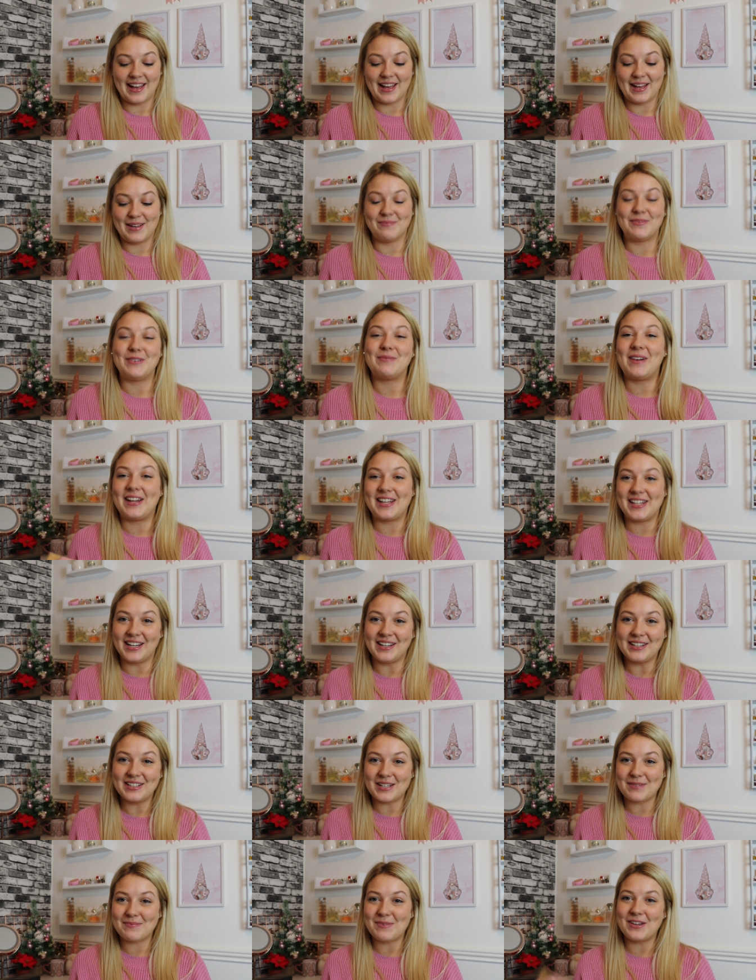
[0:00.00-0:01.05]
But my
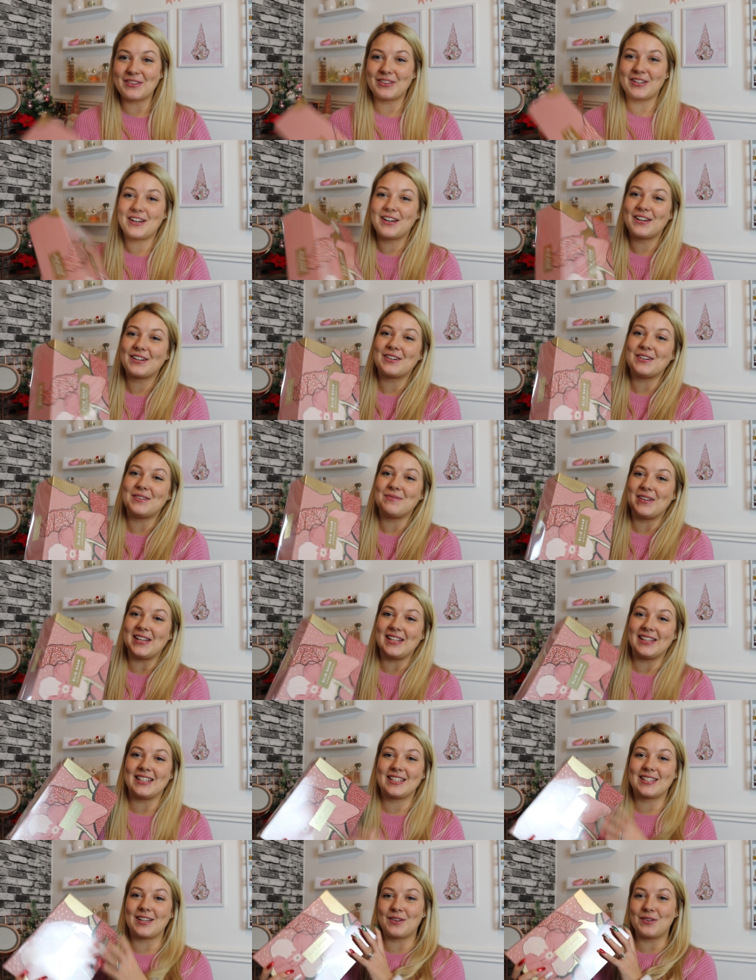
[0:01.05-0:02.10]
younger brother got me
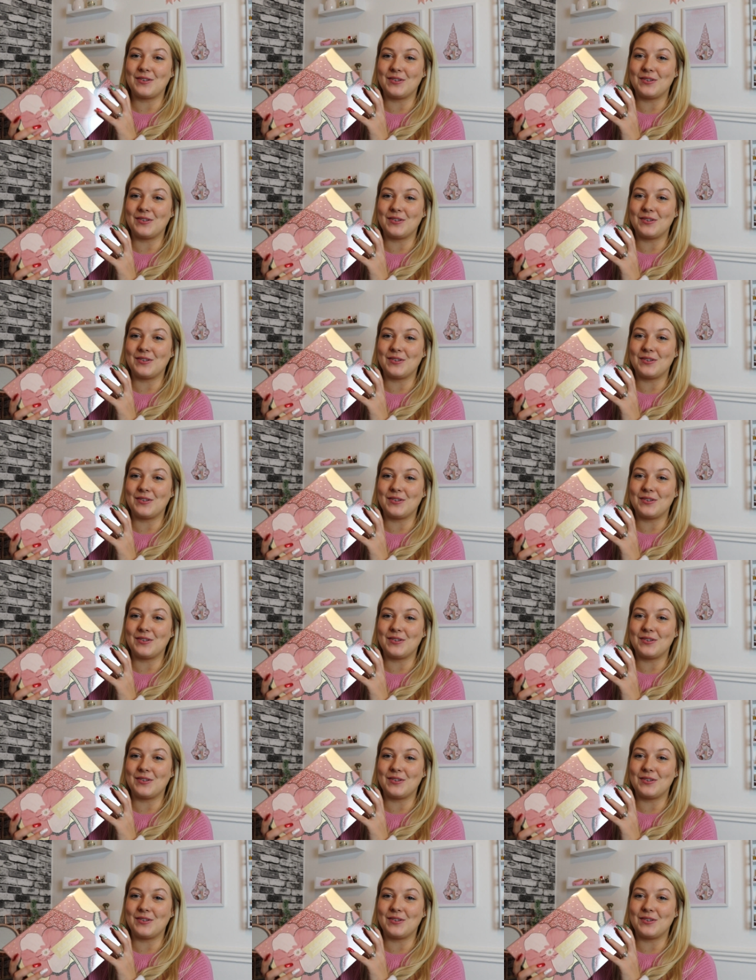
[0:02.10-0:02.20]
this